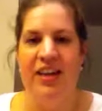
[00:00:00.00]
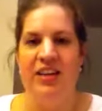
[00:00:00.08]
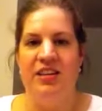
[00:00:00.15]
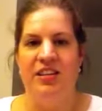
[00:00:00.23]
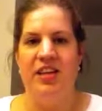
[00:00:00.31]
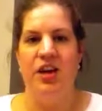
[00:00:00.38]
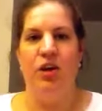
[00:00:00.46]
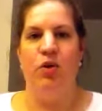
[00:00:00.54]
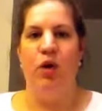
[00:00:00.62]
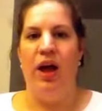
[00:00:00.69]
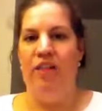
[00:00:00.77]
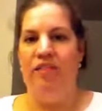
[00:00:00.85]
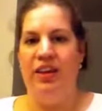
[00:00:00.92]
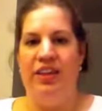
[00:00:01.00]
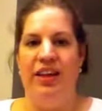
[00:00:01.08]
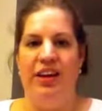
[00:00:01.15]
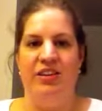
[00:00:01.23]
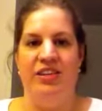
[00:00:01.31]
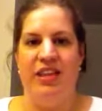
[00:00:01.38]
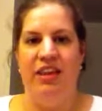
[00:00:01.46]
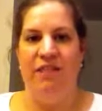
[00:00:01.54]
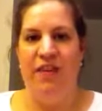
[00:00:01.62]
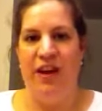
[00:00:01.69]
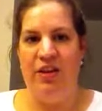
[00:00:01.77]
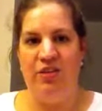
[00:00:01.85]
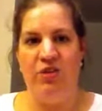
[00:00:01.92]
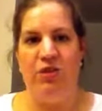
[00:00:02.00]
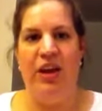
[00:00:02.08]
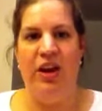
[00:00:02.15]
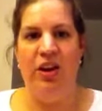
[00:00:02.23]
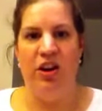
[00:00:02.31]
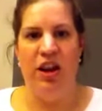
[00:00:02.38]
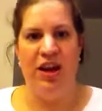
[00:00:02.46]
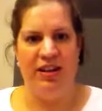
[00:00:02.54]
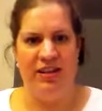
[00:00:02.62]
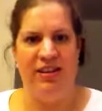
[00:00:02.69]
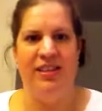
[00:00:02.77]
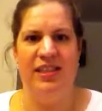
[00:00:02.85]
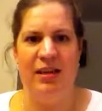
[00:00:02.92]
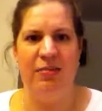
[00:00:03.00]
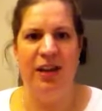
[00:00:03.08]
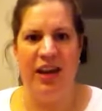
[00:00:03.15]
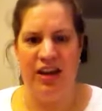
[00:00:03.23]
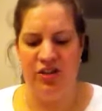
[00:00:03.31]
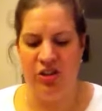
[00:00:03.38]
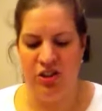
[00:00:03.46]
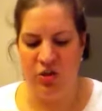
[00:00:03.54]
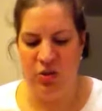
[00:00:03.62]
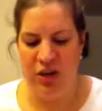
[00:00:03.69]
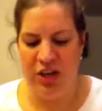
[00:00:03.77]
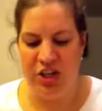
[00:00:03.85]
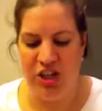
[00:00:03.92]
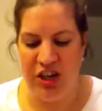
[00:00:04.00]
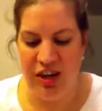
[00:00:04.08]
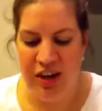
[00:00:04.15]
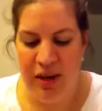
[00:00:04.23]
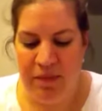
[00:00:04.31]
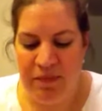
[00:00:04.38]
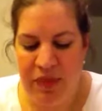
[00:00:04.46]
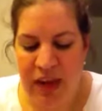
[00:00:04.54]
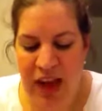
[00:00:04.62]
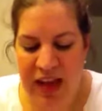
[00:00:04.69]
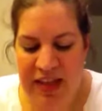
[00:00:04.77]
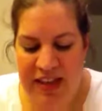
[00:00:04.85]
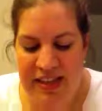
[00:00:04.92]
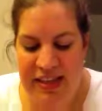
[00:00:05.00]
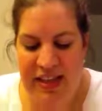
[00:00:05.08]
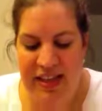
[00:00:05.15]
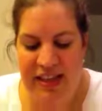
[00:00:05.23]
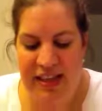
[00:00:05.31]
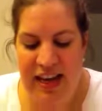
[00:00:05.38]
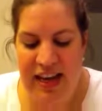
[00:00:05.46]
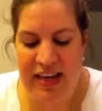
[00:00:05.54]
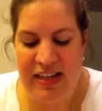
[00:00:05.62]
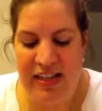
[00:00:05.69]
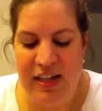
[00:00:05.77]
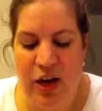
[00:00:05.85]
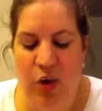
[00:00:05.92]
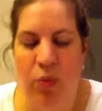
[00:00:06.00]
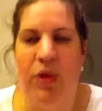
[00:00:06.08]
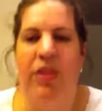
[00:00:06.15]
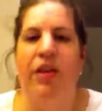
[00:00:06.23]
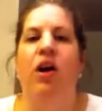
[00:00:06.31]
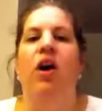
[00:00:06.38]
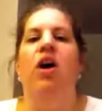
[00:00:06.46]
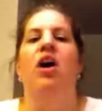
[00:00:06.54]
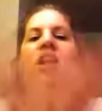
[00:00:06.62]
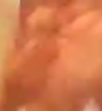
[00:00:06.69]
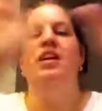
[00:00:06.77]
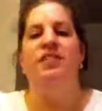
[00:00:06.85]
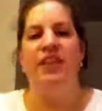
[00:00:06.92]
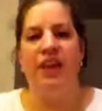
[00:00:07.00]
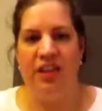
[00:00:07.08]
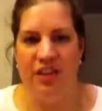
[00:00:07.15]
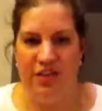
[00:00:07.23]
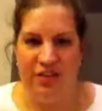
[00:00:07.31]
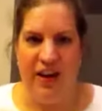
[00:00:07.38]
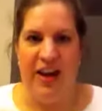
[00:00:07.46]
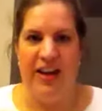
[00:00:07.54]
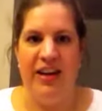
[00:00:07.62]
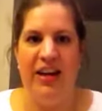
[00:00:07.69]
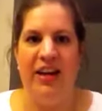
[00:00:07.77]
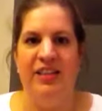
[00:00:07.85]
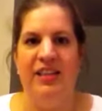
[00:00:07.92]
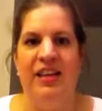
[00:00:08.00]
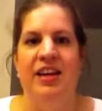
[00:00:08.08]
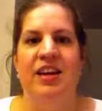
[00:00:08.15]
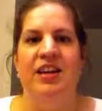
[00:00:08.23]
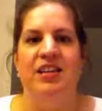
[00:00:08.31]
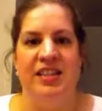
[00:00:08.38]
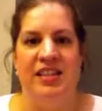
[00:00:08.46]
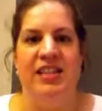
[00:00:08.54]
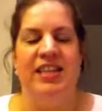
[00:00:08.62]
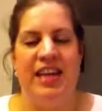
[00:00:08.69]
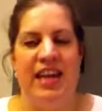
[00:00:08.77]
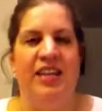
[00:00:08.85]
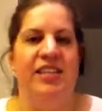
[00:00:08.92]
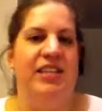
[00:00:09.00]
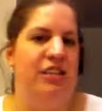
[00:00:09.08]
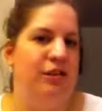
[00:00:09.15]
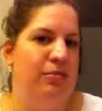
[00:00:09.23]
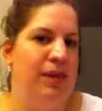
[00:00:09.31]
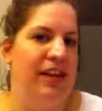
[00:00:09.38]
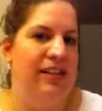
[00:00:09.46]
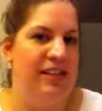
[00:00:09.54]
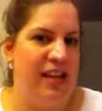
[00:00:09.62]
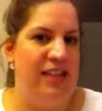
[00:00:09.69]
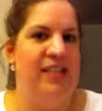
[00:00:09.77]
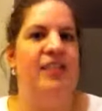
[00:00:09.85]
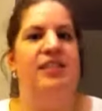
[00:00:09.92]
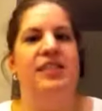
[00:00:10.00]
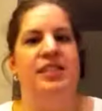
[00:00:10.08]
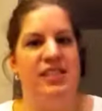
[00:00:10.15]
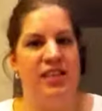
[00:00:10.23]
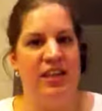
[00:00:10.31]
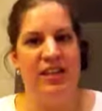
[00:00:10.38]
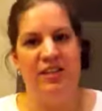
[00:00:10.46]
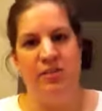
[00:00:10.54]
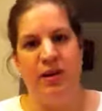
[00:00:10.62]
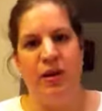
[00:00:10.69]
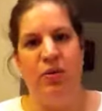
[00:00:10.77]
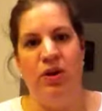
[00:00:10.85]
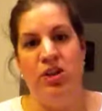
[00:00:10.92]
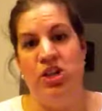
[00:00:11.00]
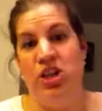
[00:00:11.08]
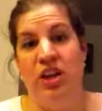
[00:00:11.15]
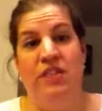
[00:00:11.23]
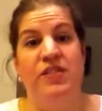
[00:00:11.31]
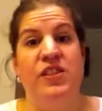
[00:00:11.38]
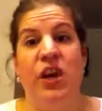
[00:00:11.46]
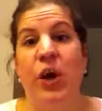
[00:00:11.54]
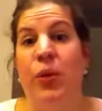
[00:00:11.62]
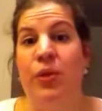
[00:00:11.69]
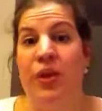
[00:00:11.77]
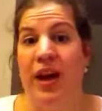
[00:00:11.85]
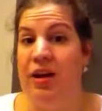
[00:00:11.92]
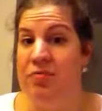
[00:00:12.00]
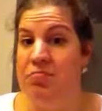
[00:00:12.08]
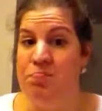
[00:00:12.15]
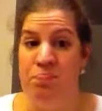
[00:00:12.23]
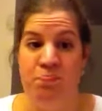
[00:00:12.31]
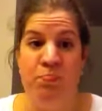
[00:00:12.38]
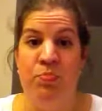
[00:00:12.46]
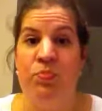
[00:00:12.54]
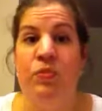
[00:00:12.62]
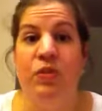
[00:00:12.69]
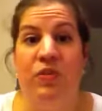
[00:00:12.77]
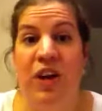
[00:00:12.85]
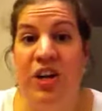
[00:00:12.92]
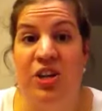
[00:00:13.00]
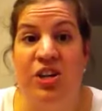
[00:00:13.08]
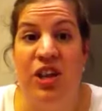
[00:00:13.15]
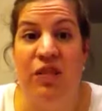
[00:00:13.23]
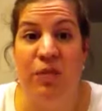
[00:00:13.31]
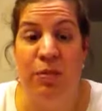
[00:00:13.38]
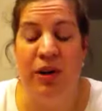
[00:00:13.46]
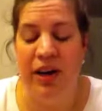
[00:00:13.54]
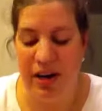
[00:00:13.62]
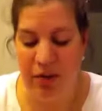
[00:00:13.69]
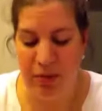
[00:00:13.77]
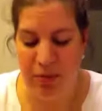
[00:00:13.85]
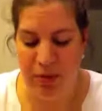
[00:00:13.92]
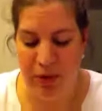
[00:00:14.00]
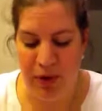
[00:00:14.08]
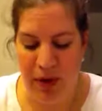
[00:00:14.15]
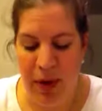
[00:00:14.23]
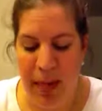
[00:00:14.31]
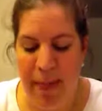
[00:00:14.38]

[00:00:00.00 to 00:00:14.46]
So everything else that I found, do they all kind of seem to answer the question? And then synthesize. So with all of the other findings, does the data still make sense? Does it still answer my question? If so, then you've got yourself a pretty good report.